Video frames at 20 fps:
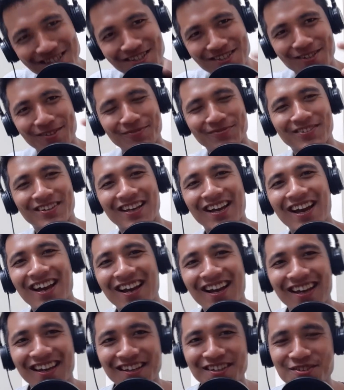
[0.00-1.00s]
up,
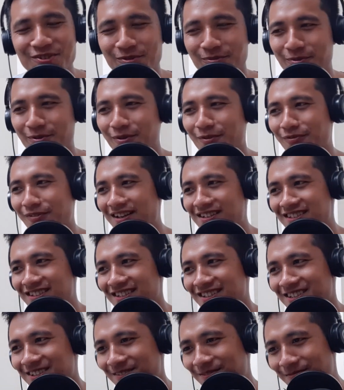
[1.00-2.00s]
gang? It's your bro
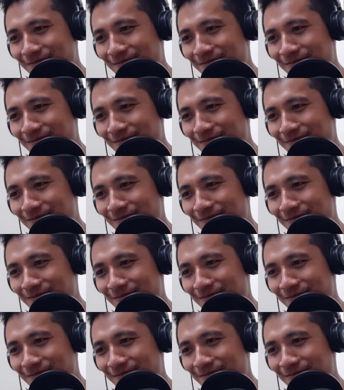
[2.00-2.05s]
Francis